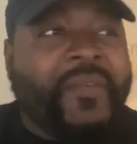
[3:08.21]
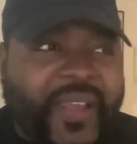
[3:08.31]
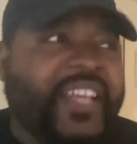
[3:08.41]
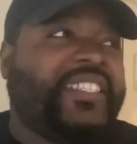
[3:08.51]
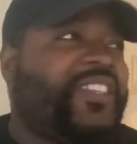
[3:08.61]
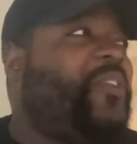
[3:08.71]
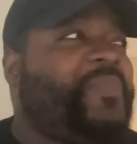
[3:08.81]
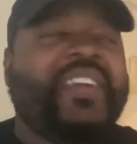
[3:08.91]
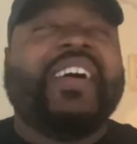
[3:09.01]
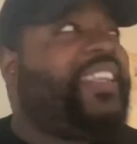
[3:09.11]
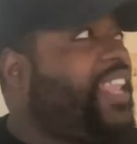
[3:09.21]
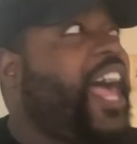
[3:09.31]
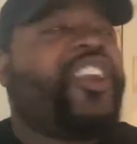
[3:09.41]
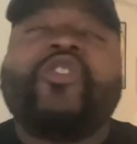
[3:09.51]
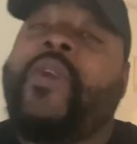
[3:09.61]
Because there's going to be a
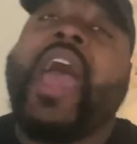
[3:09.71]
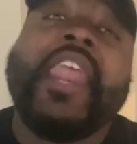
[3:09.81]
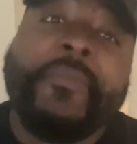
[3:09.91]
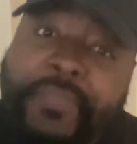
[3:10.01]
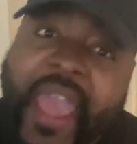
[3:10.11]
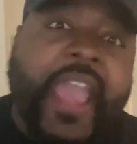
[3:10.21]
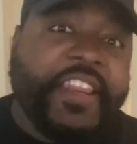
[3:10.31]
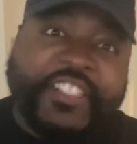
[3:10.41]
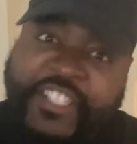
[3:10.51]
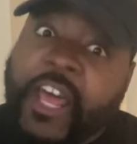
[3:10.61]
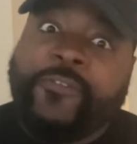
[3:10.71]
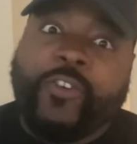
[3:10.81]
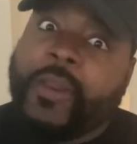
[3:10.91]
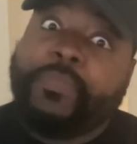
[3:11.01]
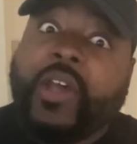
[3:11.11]
lot of crying and pain and
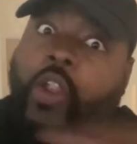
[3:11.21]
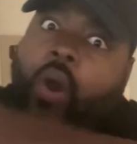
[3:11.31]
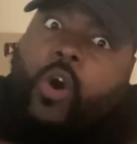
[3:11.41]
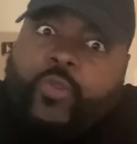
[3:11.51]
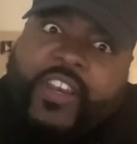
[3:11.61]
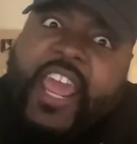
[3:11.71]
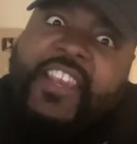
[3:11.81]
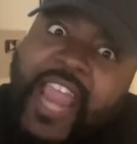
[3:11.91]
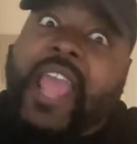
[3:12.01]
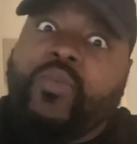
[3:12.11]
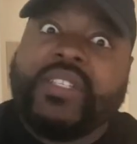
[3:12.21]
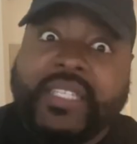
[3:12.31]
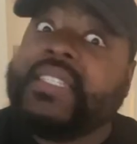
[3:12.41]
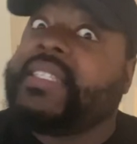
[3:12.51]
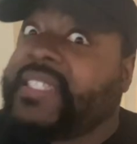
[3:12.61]
suffering and pillow holding that night when
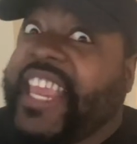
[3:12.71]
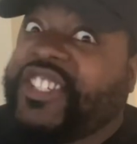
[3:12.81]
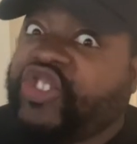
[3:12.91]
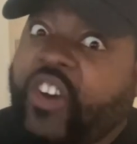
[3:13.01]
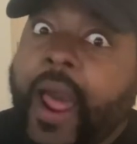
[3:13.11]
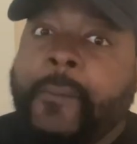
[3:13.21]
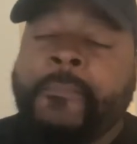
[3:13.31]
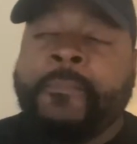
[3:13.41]
season 6 drop.